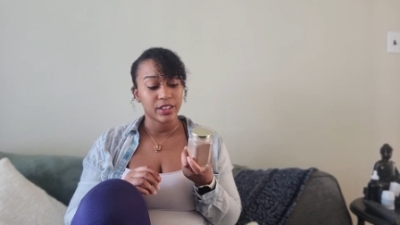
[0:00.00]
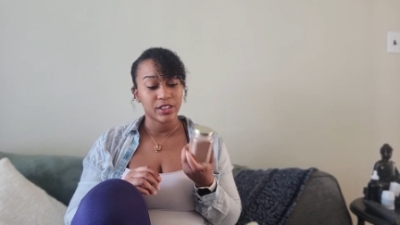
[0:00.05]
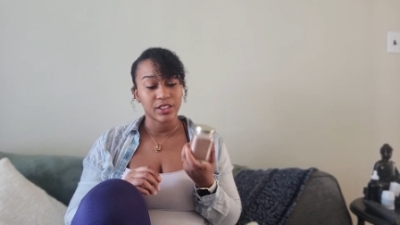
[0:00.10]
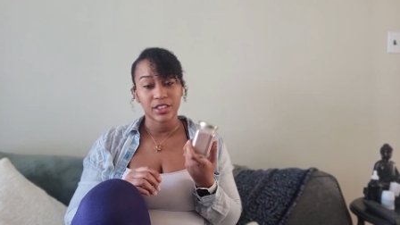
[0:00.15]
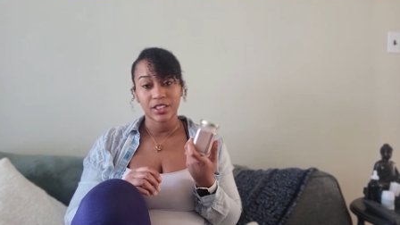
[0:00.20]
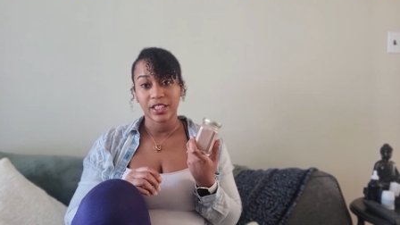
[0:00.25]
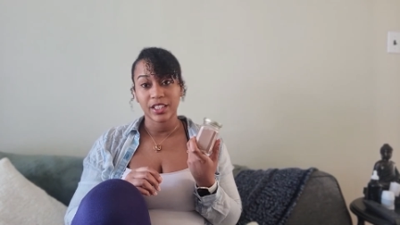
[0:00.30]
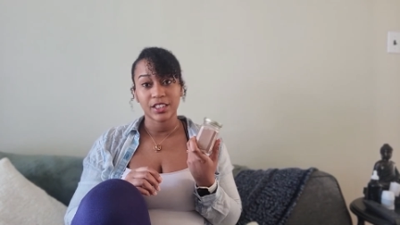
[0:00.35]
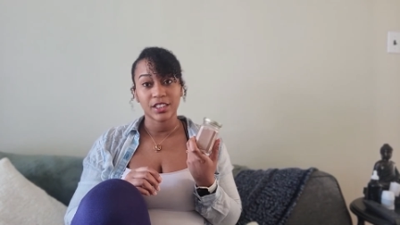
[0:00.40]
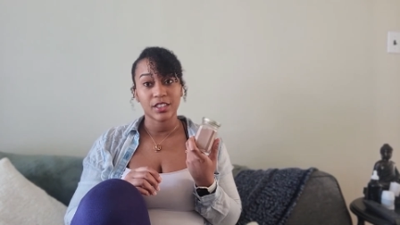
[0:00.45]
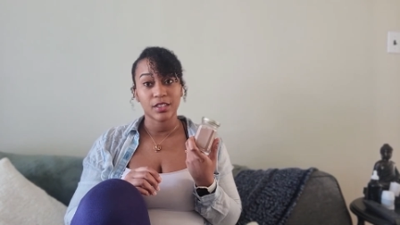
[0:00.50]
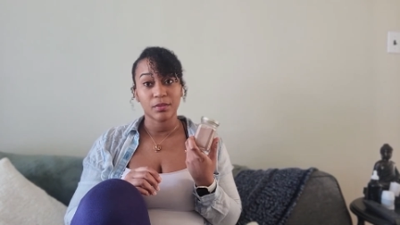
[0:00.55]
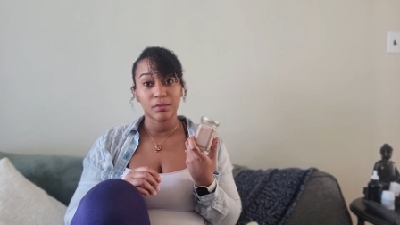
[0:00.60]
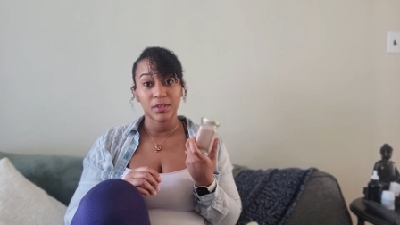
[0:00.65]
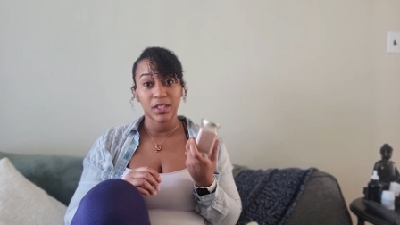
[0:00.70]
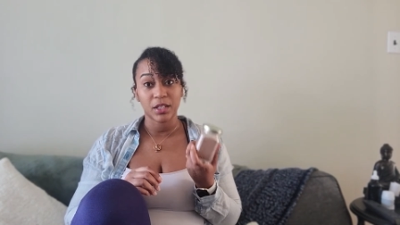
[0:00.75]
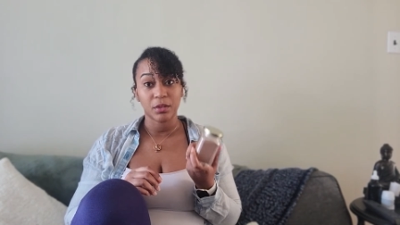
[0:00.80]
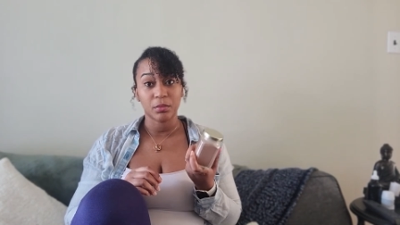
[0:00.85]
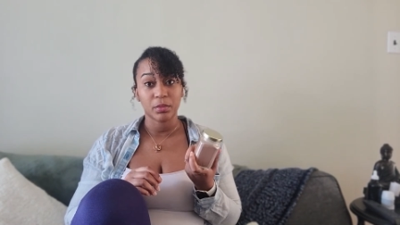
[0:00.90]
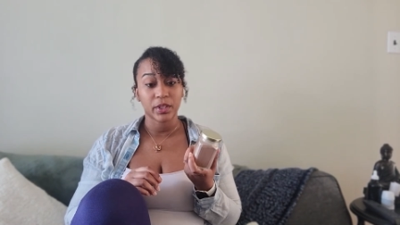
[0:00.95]
Just take some
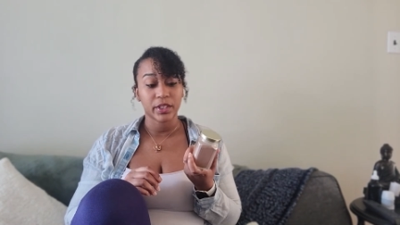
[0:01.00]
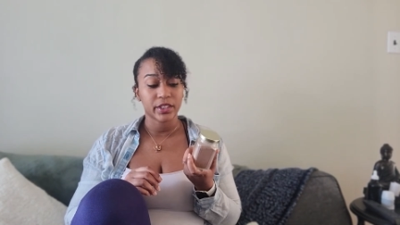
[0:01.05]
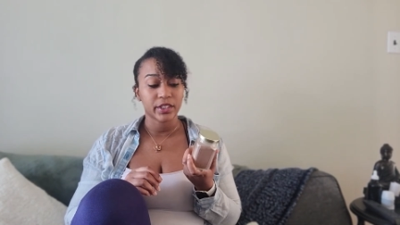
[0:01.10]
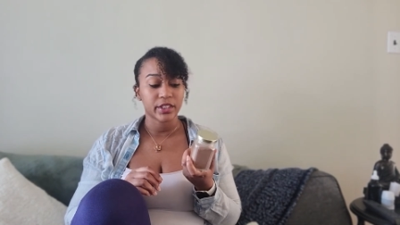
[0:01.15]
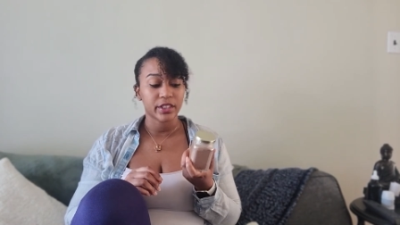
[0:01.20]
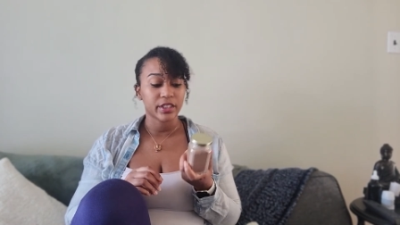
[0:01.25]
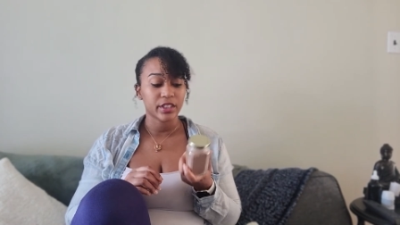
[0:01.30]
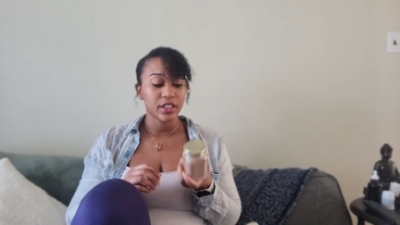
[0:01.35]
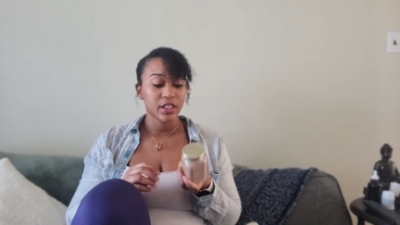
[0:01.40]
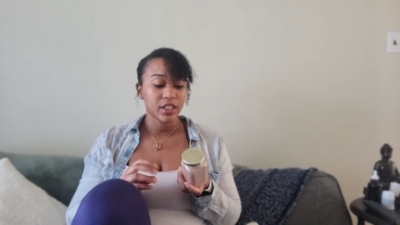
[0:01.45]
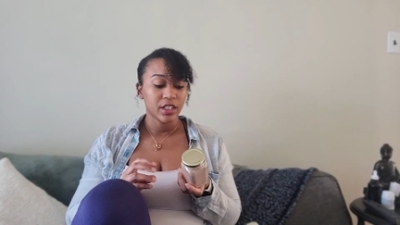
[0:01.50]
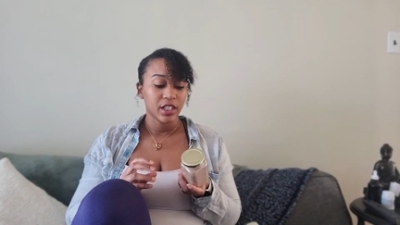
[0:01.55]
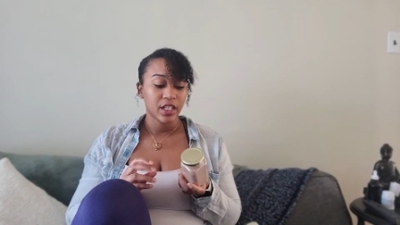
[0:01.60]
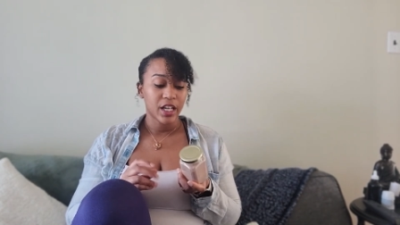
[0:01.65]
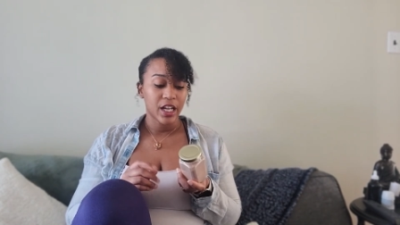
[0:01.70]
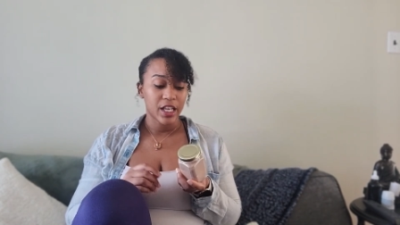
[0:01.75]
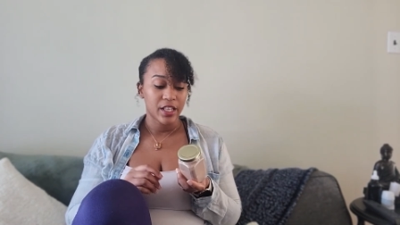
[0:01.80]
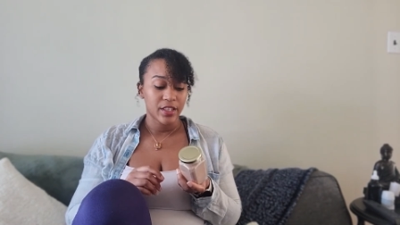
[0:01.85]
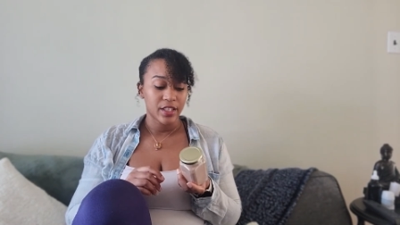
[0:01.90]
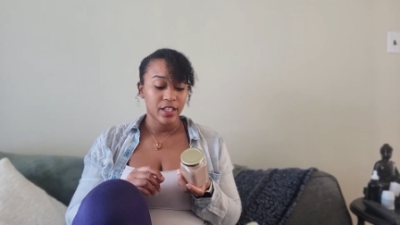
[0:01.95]
nut butter
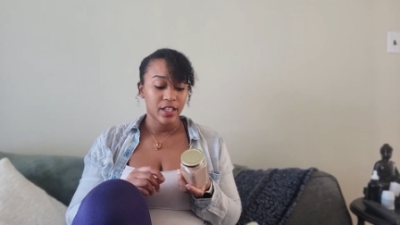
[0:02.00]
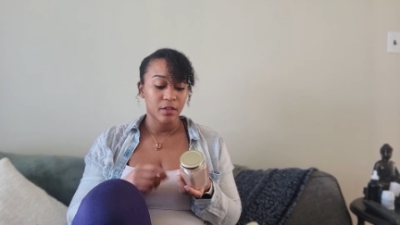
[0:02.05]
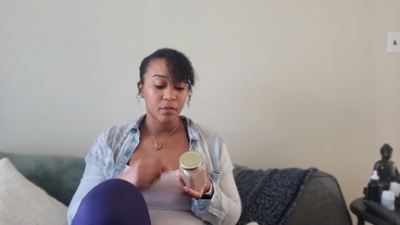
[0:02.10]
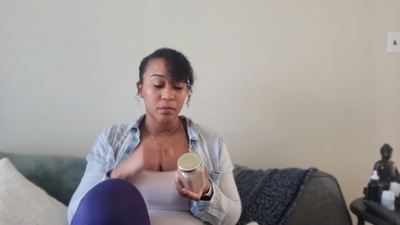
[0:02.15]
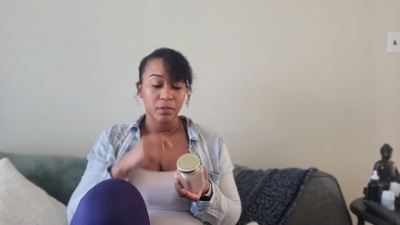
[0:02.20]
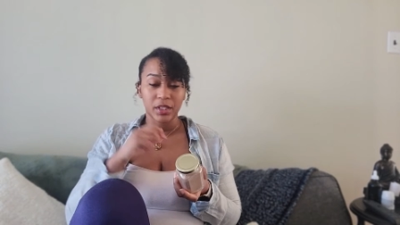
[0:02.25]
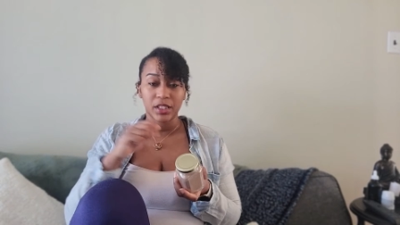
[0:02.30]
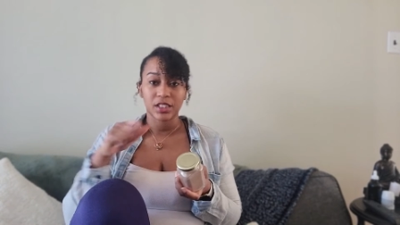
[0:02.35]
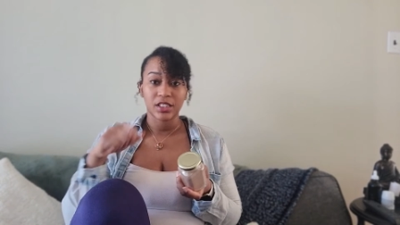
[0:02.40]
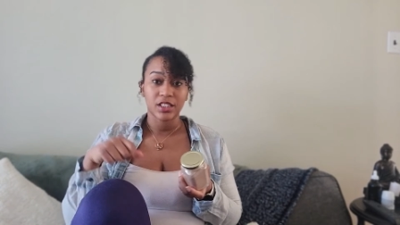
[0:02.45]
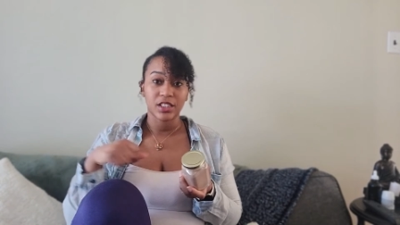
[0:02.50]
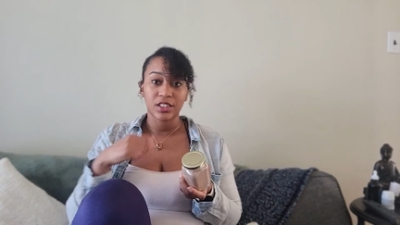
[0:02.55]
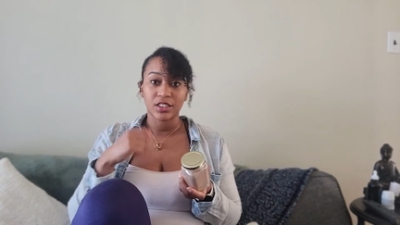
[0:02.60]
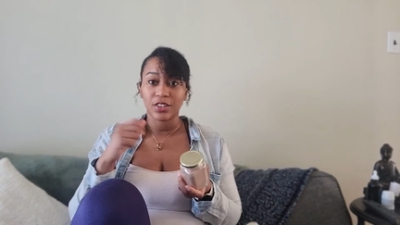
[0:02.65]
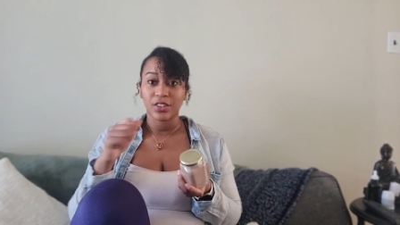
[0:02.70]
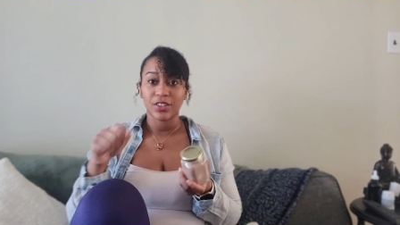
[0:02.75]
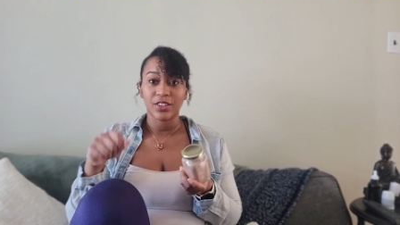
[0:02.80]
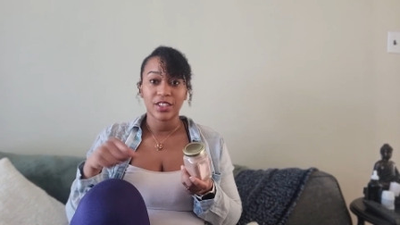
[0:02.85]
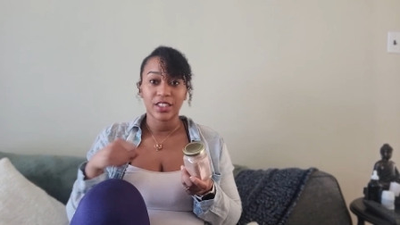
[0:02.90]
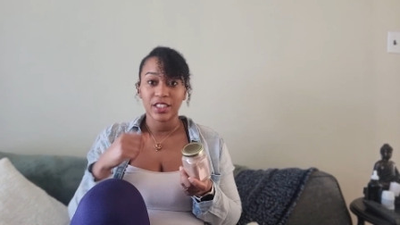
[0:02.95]
and then mix this
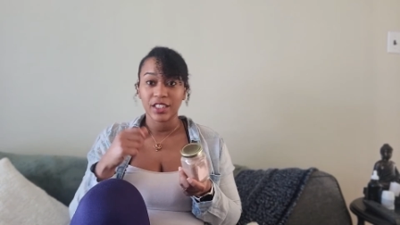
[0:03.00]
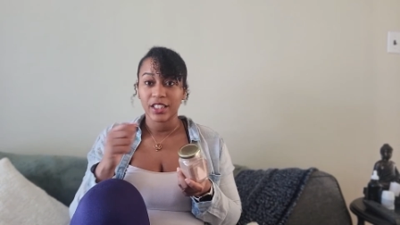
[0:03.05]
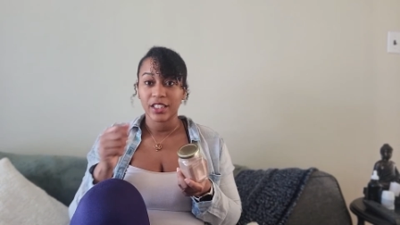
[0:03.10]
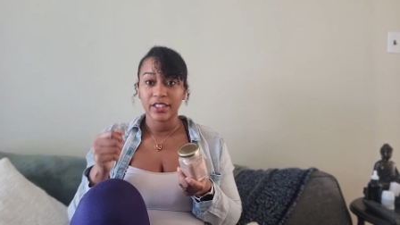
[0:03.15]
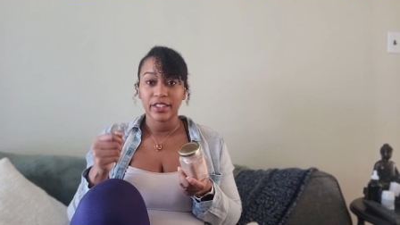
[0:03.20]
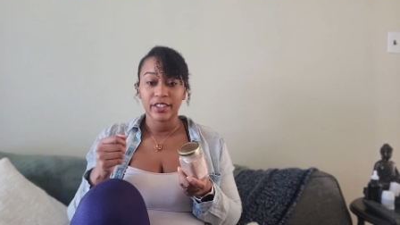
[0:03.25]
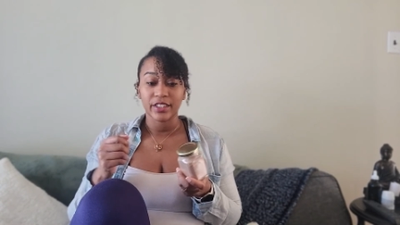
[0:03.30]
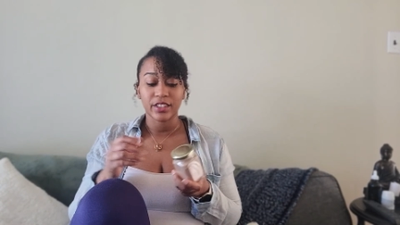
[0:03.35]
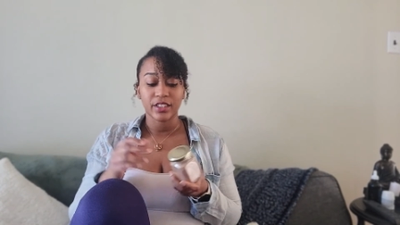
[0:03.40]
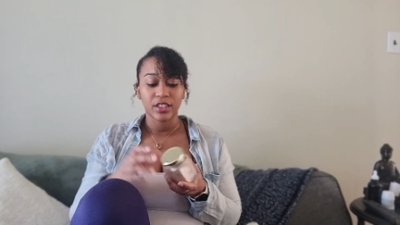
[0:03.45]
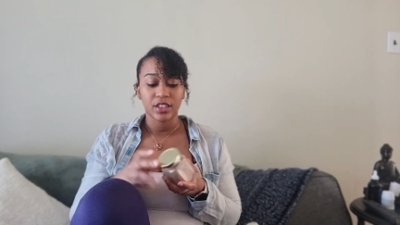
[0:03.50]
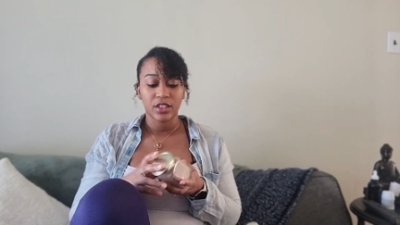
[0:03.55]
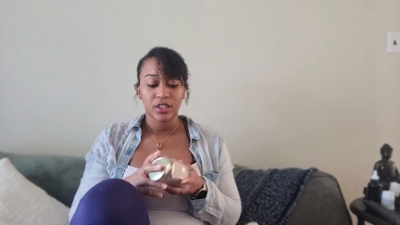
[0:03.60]
all together